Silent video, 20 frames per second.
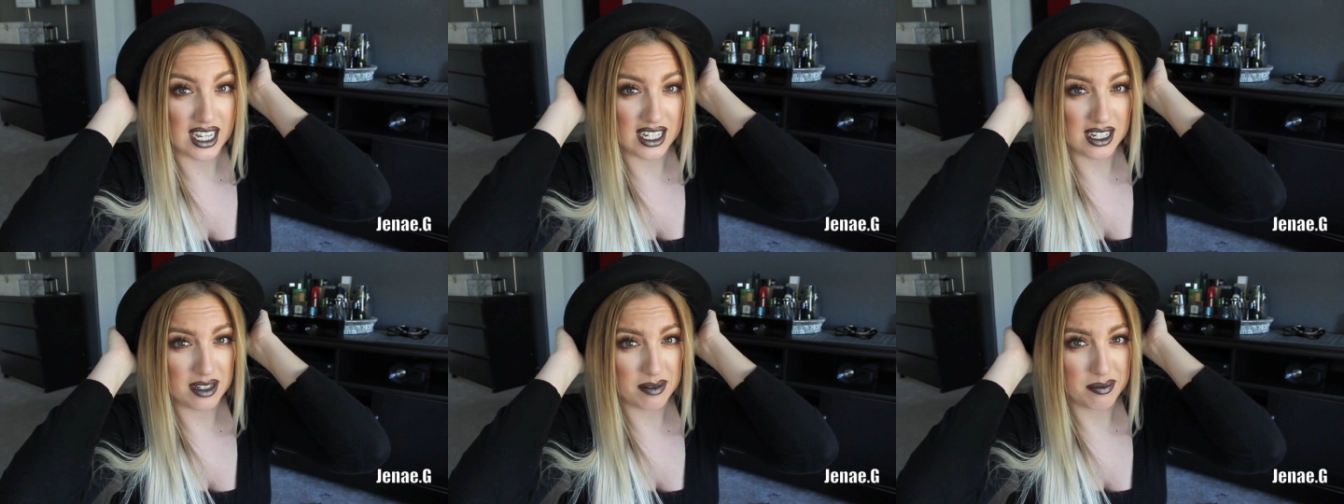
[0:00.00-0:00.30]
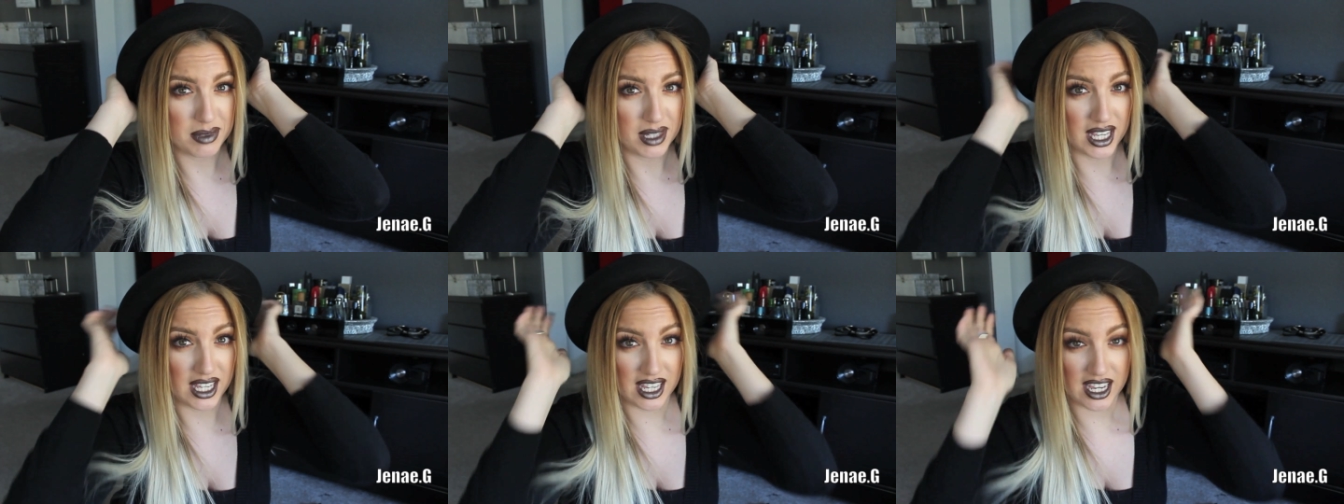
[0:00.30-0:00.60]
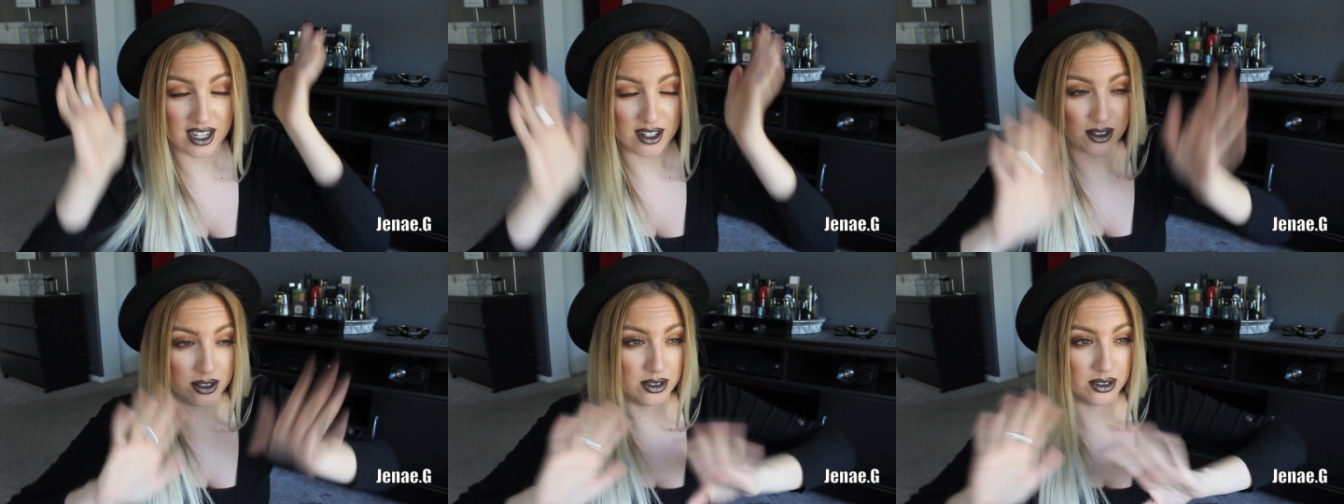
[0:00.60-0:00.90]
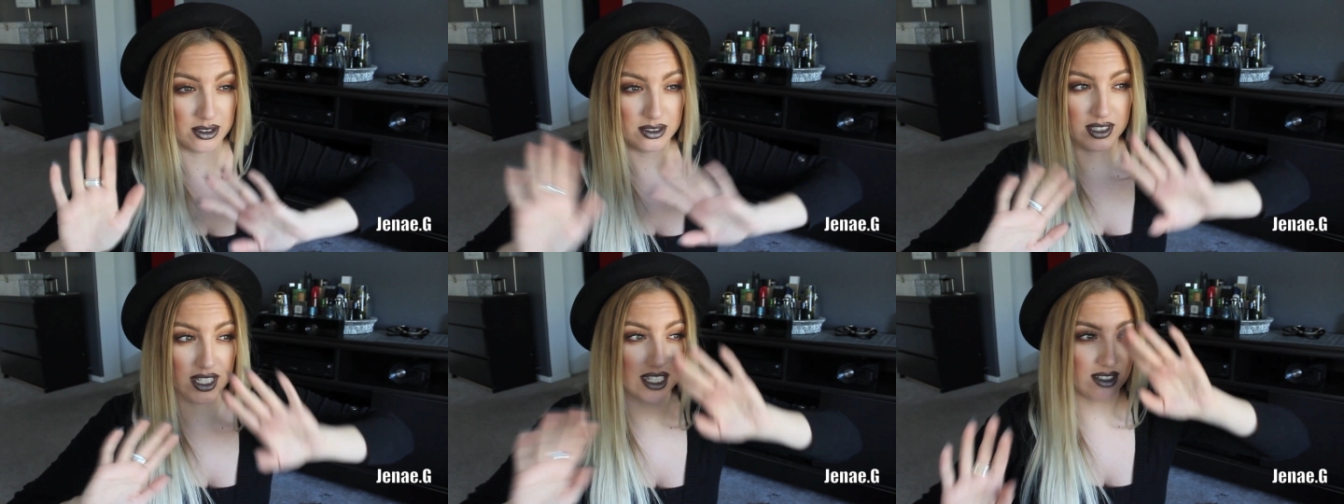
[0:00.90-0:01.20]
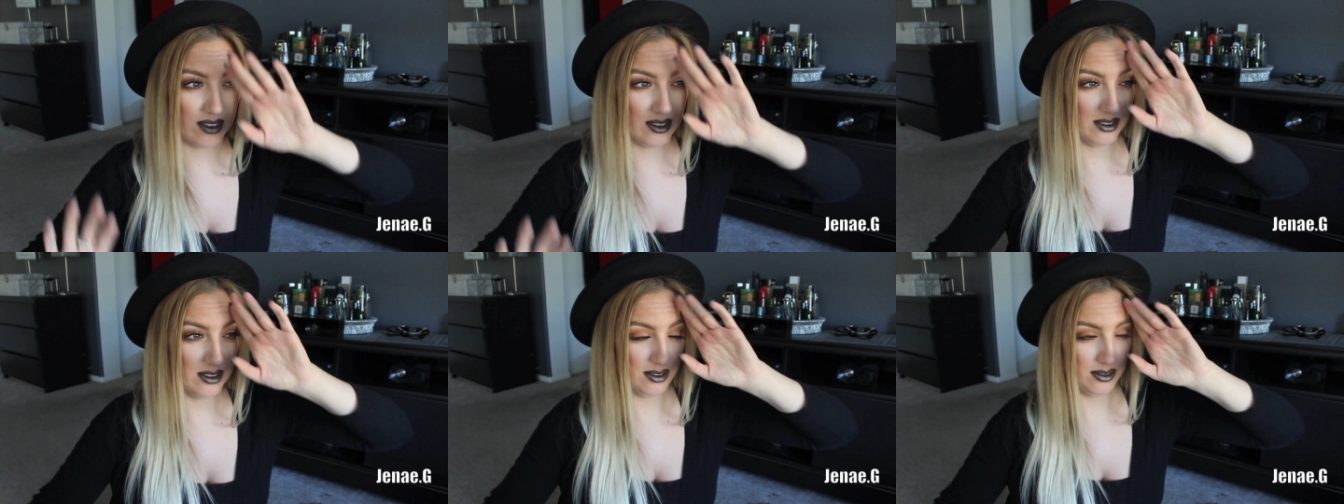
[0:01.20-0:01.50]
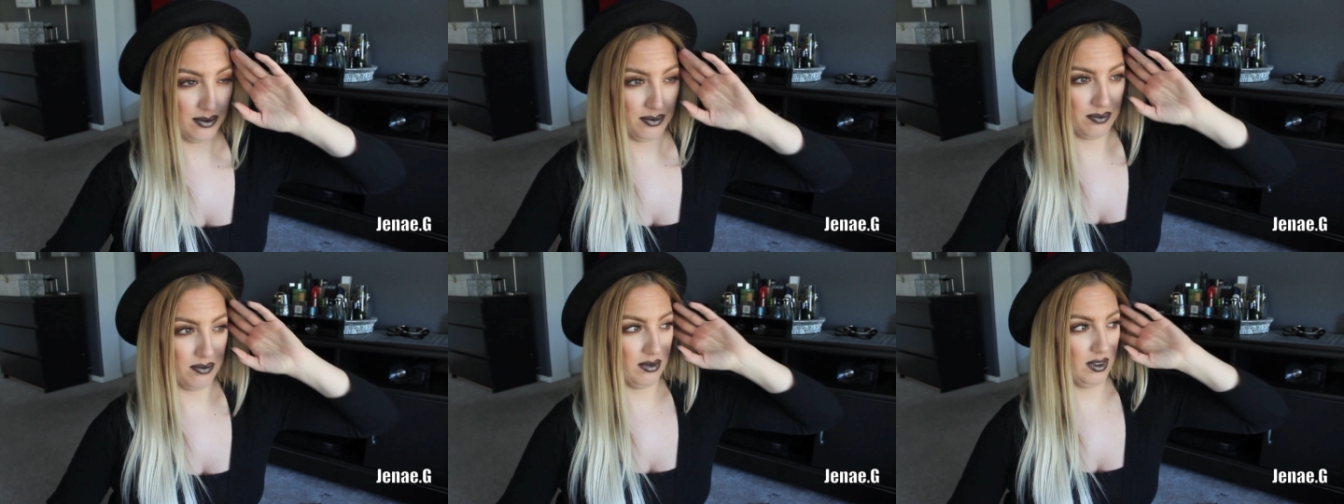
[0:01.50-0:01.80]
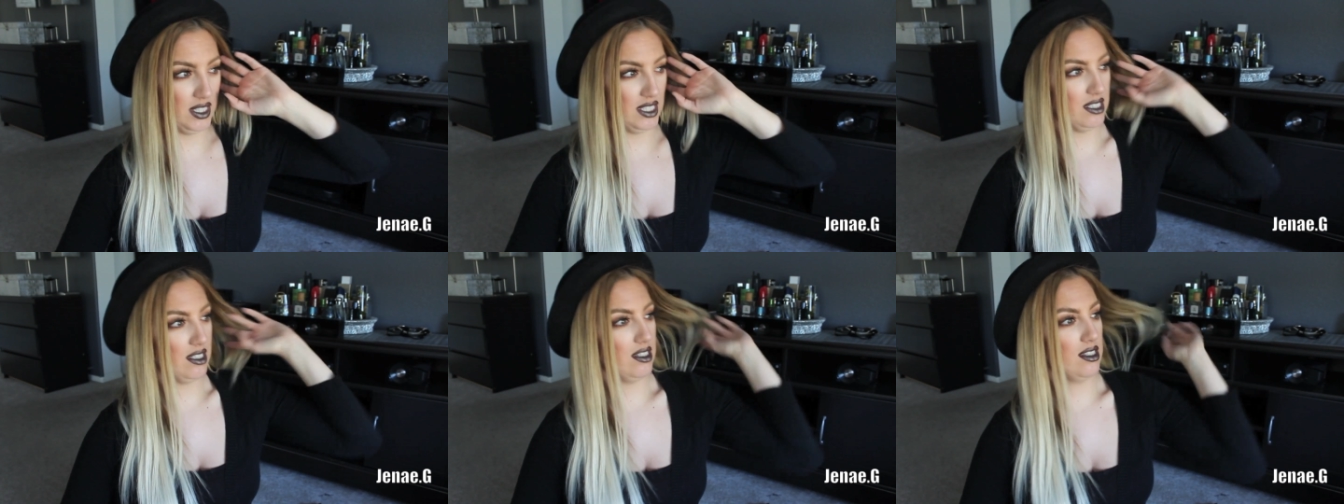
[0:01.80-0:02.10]
I'm like, I don't I don't
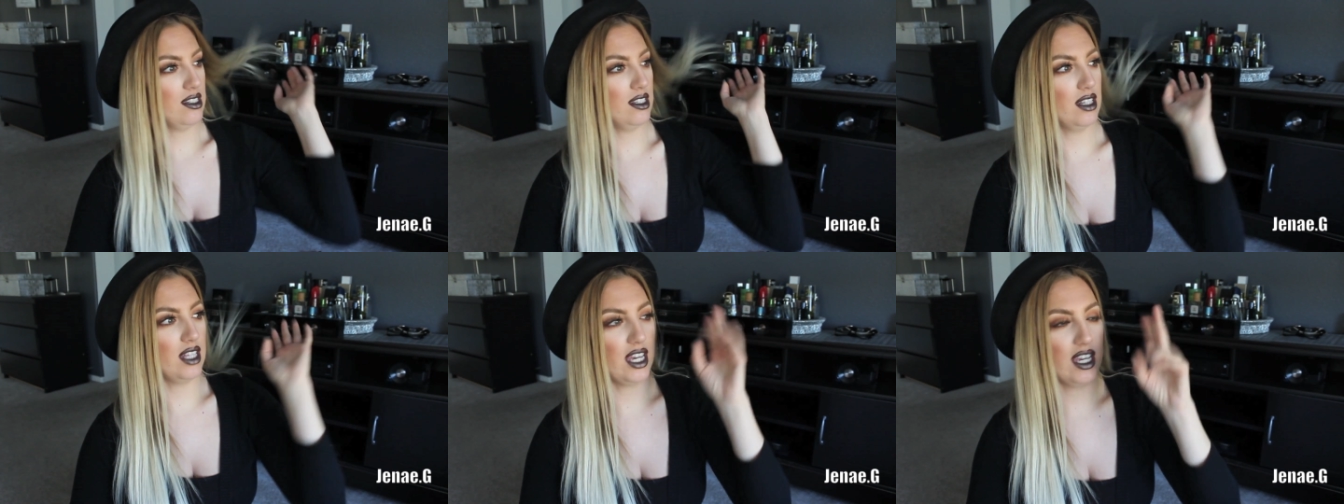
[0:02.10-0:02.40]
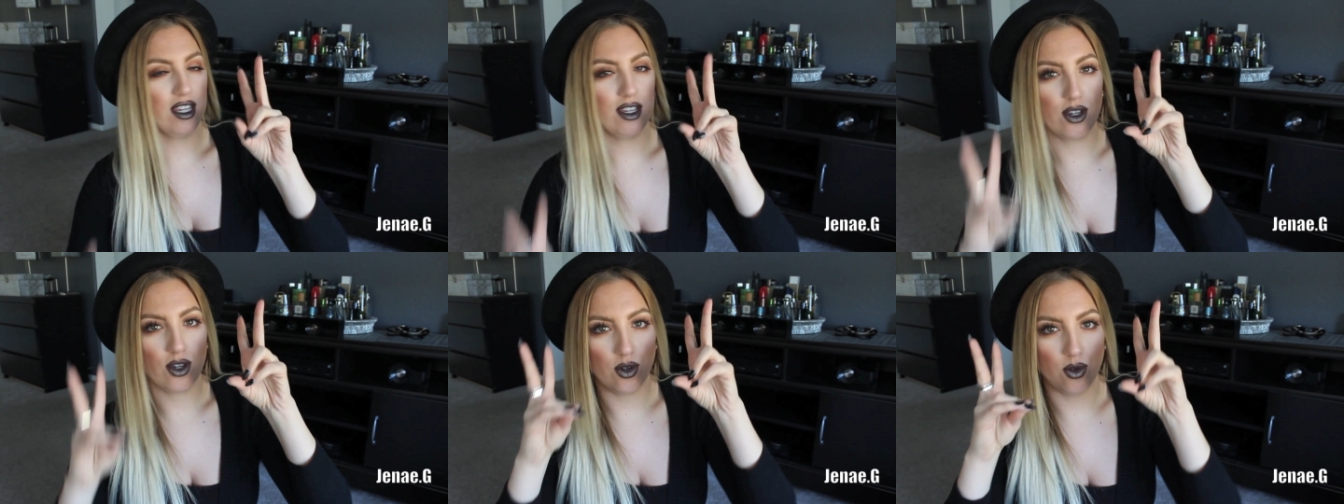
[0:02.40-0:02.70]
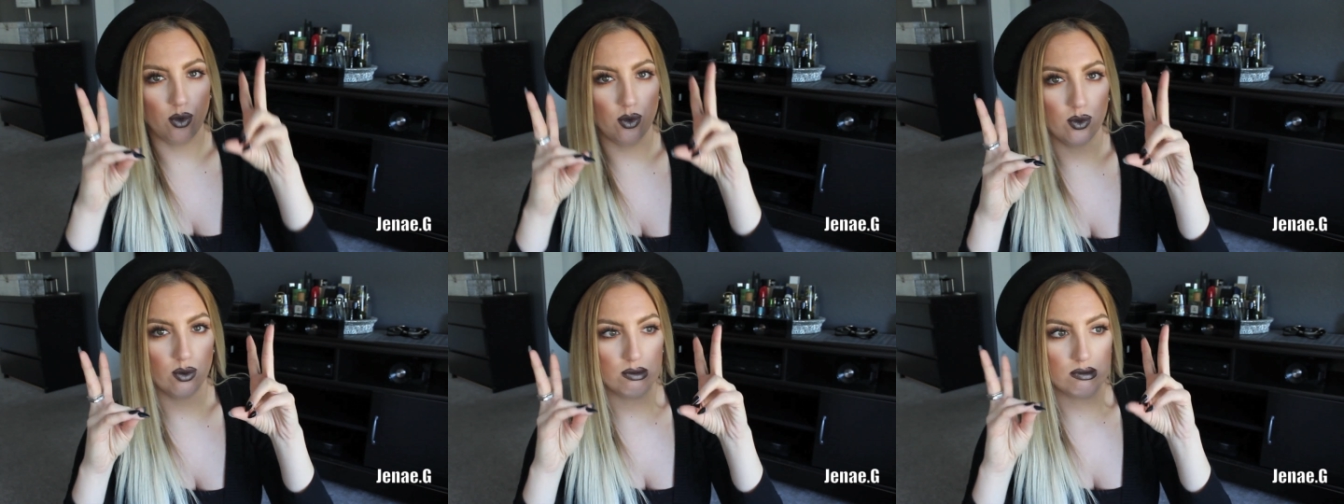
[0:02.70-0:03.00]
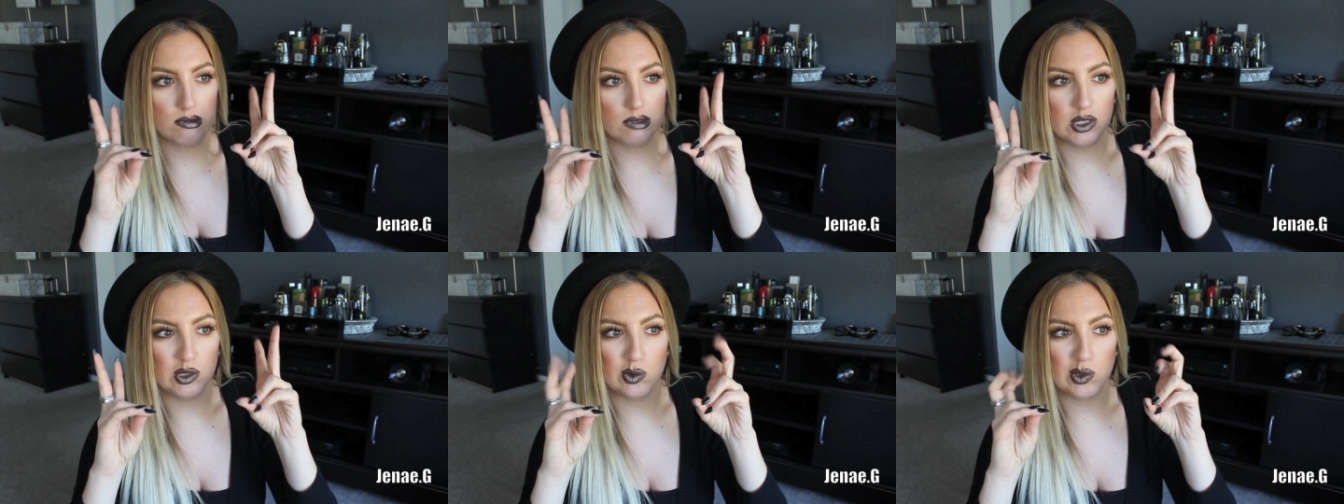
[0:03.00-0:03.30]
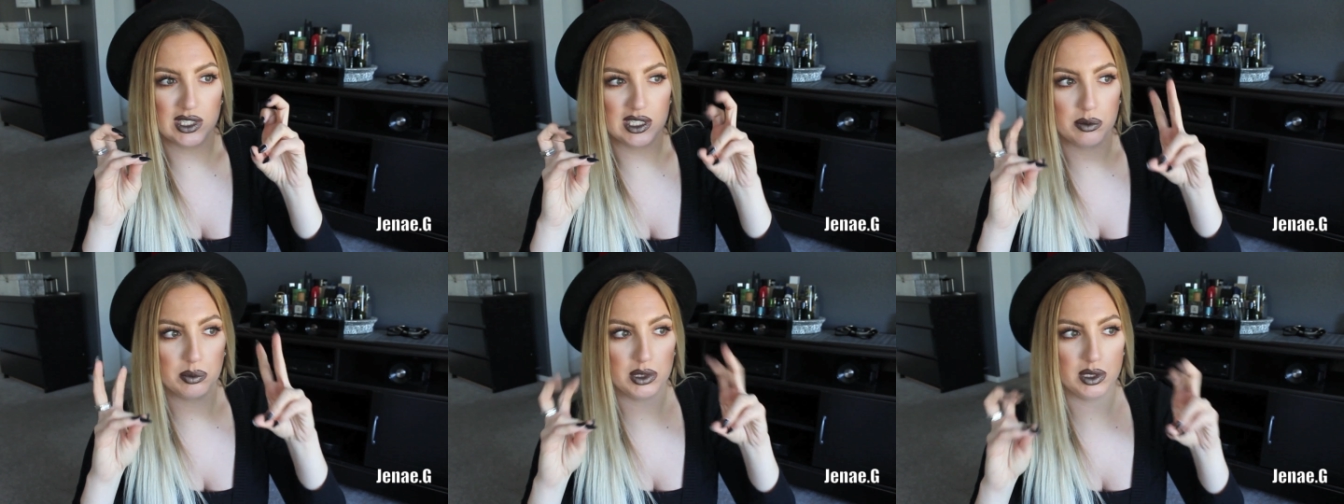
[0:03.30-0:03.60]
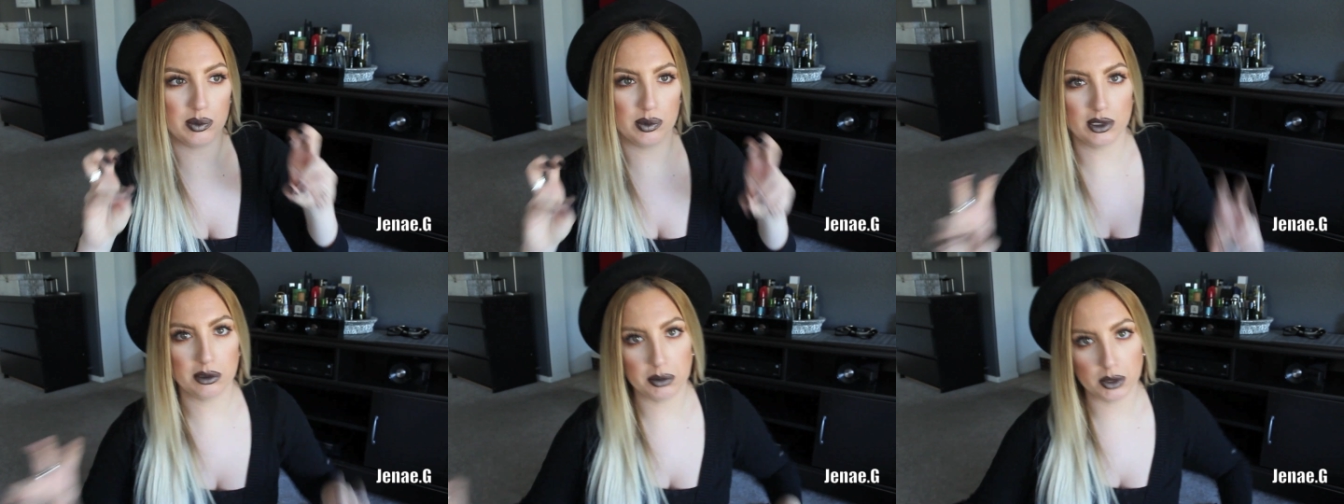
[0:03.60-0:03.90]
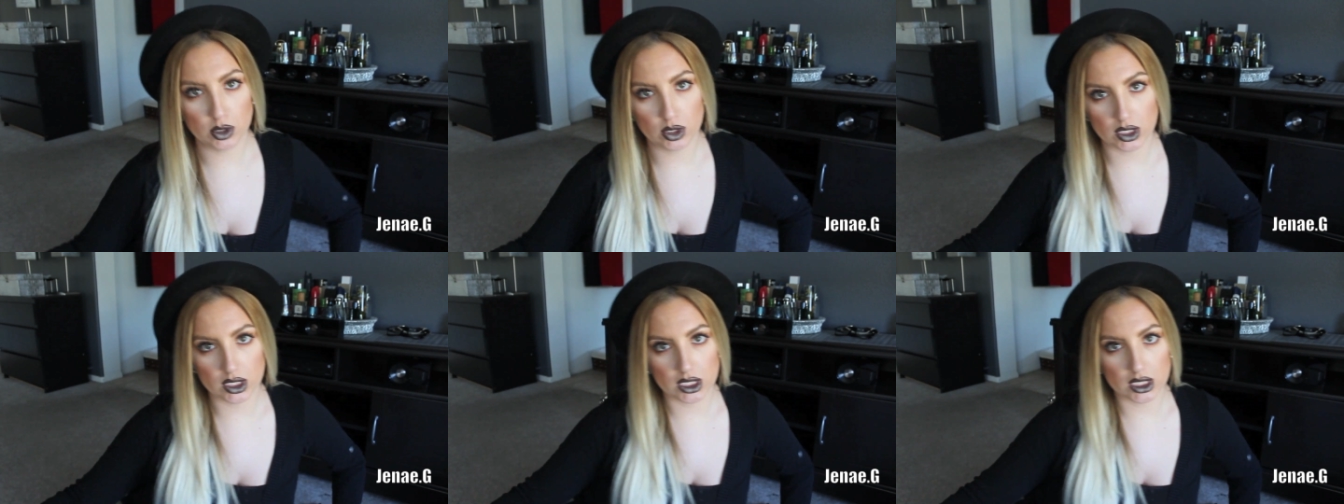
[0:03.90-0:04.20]
listen to like white people
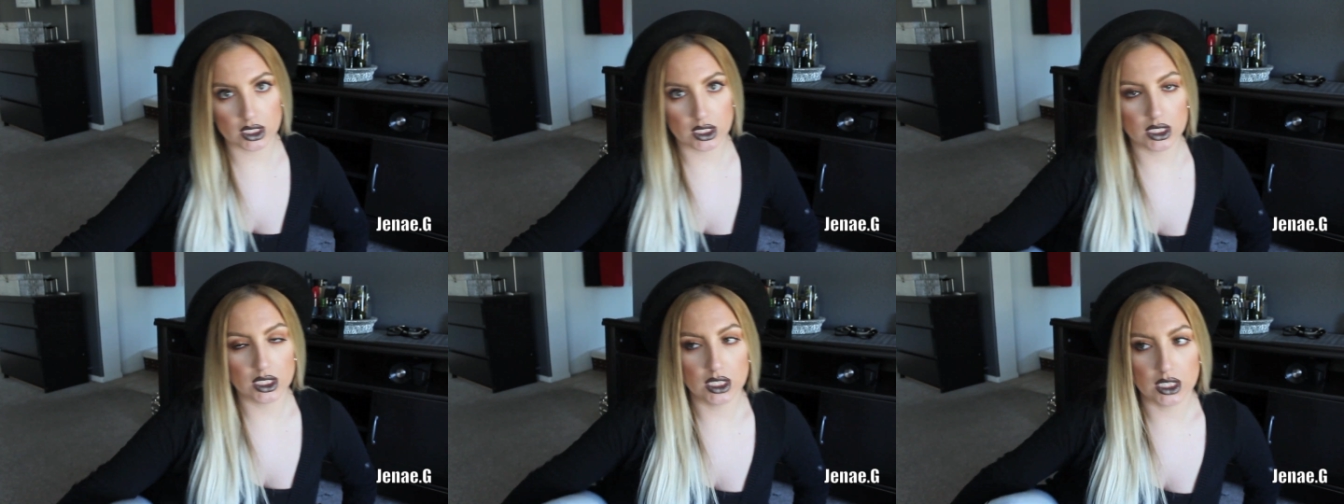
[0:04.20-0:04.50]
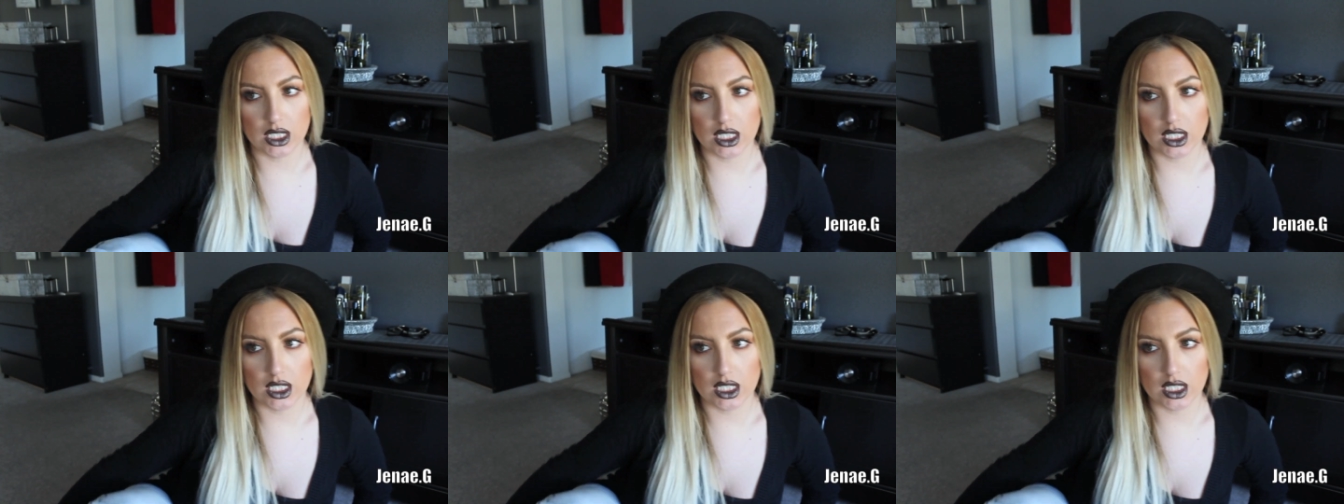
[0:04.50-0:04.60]
music.